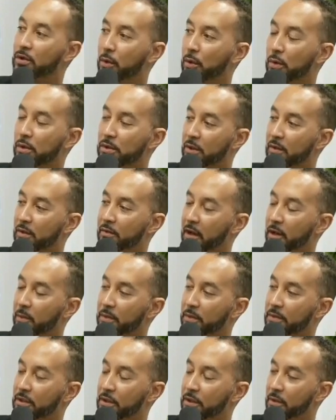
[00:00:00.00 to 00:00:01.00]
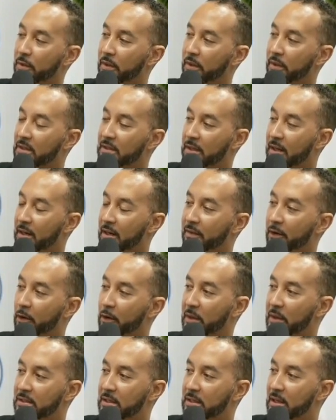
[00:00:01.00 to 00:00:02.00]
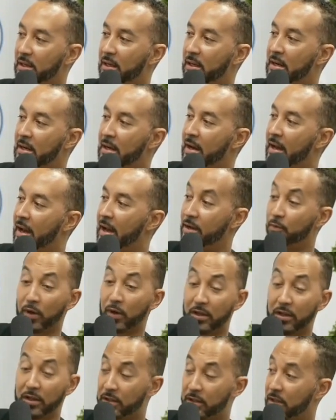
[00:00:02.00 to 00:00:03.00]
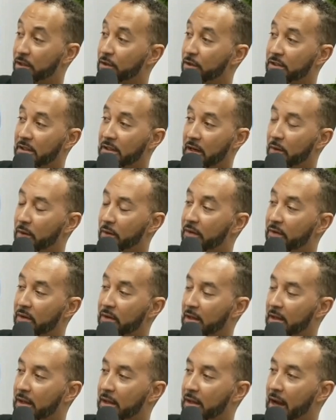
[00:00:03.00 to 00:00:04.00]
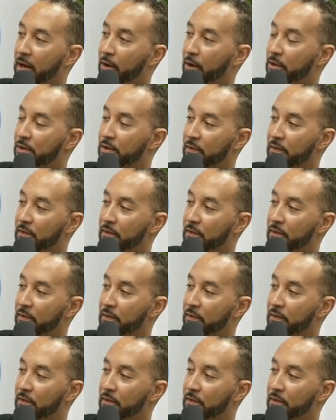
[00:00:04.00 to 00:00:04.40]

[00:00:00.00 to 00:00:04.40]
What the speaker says: what tools are available to you inside of LPT, and really just understanding even the collateral.